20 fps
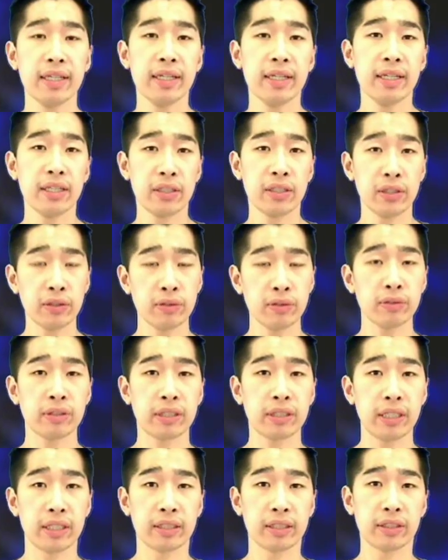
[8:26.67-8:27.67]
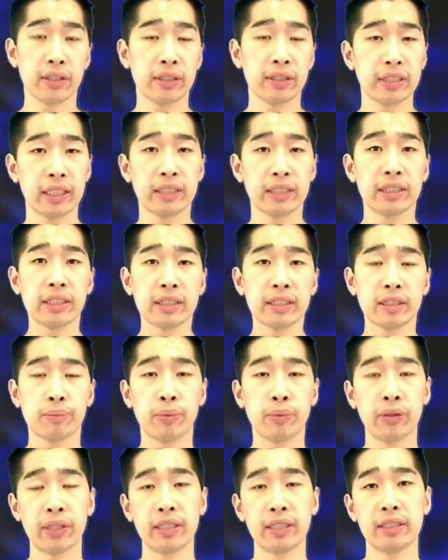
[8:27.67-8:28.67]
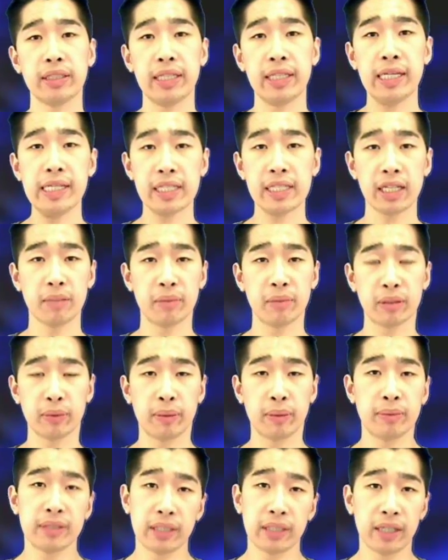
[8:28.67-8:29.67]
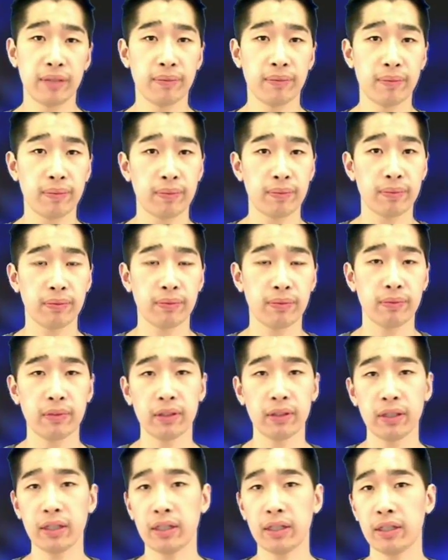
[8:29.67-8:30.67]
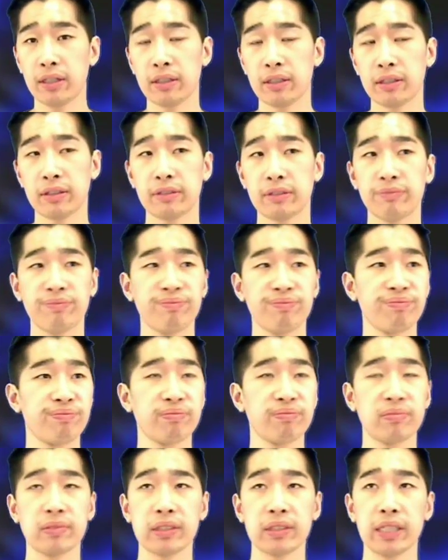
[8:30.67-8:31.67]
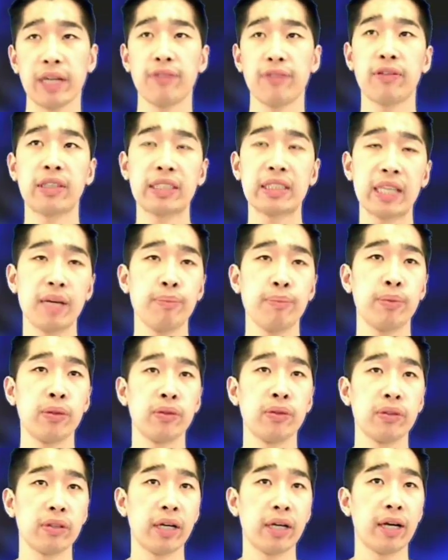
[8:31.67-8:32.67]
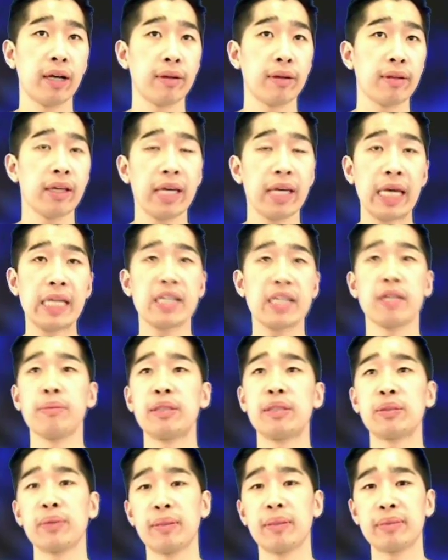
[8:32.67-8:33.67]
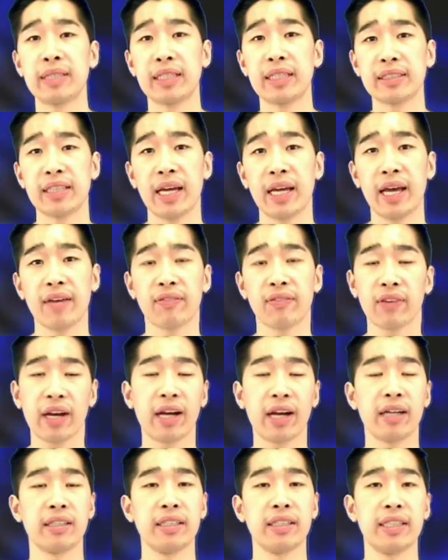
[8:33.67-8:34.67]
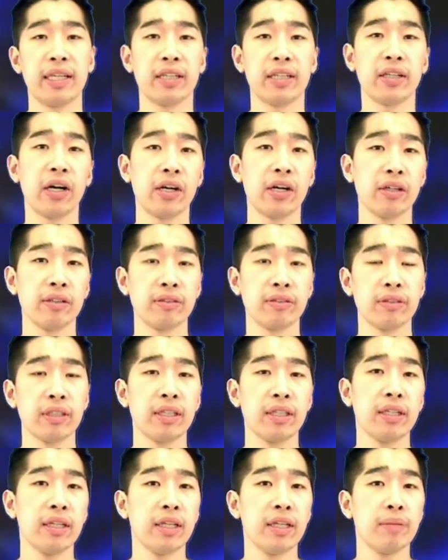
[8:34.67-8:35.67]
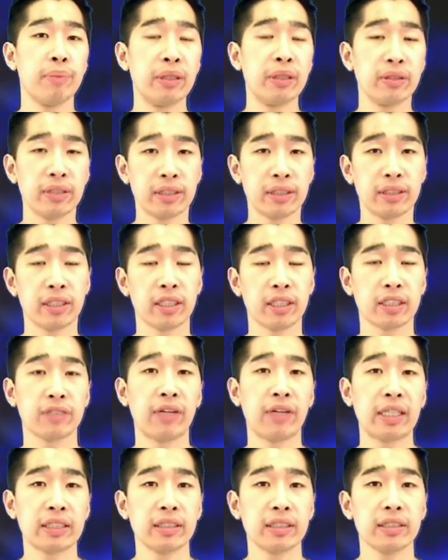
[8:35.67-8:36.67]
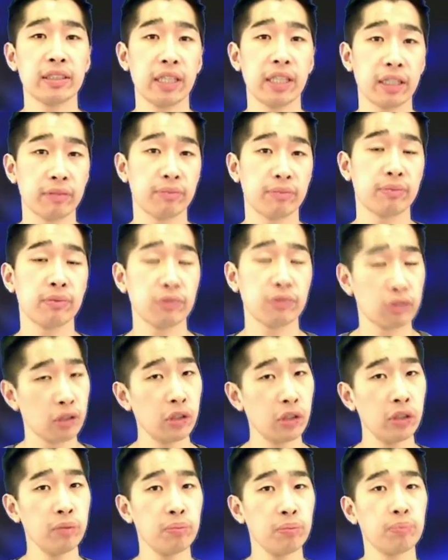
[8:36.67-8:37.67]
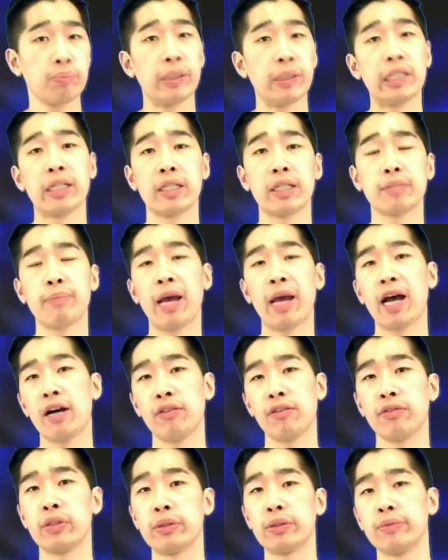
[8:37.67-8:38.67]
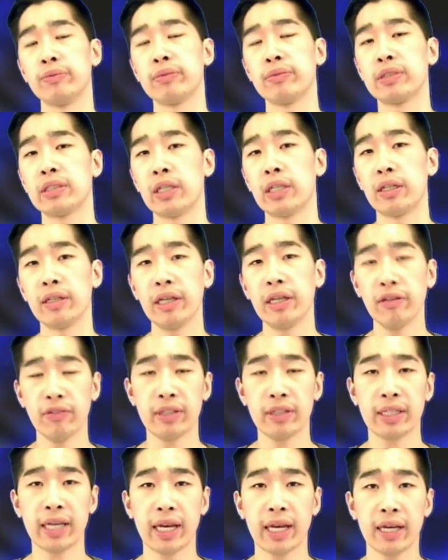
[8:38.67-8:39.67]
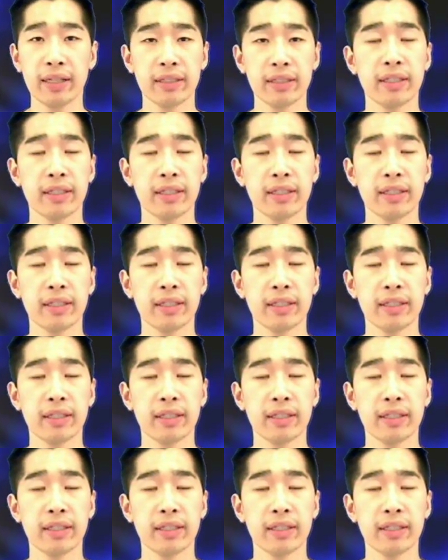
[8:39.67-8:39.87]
use the search engine to put into your e-commerce website. A lot of, say for example, e-commerce websites that have currently their own built-in search functions are good, but not as powerful. So if you can,